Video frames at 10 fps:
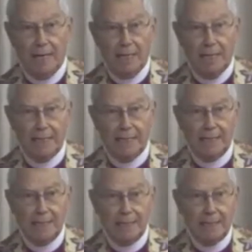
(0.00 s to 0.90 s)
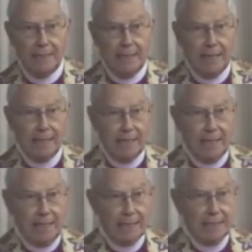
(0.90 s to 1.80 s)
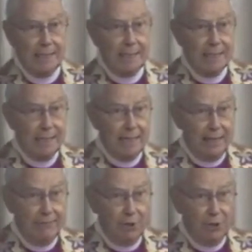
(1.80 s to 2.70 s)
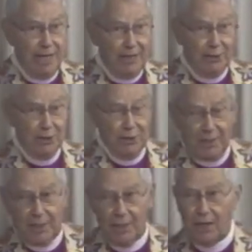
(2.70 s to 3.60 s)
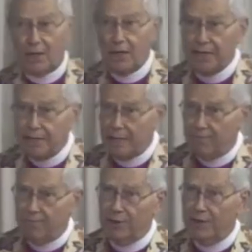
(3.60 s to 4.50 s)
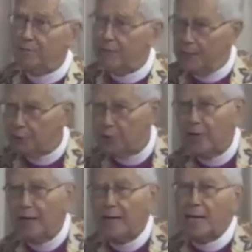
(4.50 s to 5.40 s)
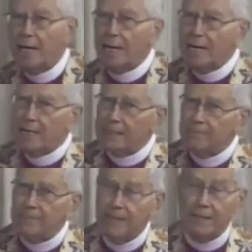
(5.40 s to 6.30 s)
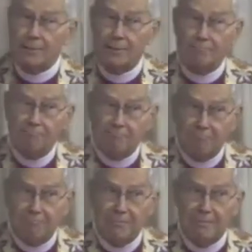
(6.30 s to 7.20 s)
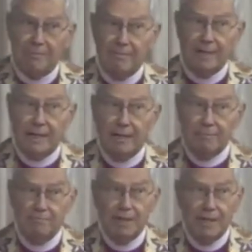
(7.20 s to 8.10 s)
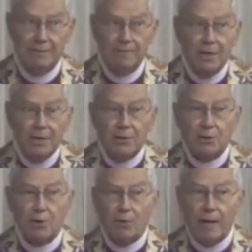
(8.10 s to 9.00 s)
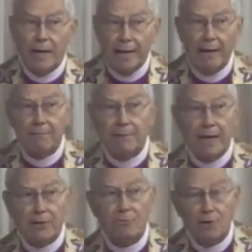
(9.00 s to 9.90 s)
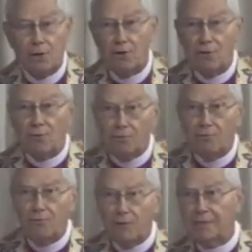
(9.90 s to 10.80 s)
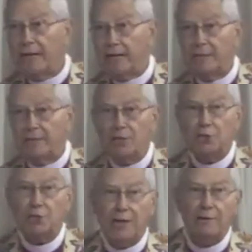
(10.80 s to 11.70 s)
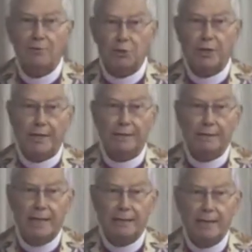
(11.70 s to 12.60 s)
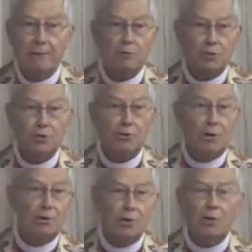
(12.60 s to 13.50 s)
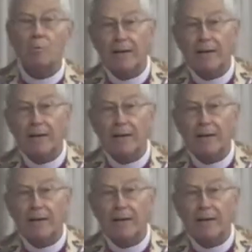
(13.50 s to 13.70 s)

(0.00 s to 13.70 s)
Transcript: Uh, I didn't I, I didn't have a chance to clean up very much, uh, and I and I uh, so I, I, don't know what kind of condition I was in. I, that was too long ago.